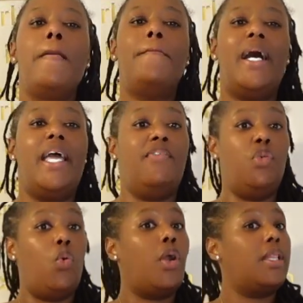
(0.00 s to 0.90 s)
but if
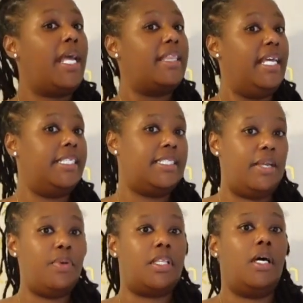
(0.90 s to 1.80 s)
you wore it like this,
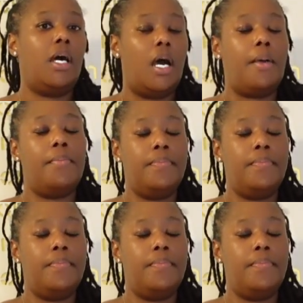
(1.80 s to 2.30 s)
say with the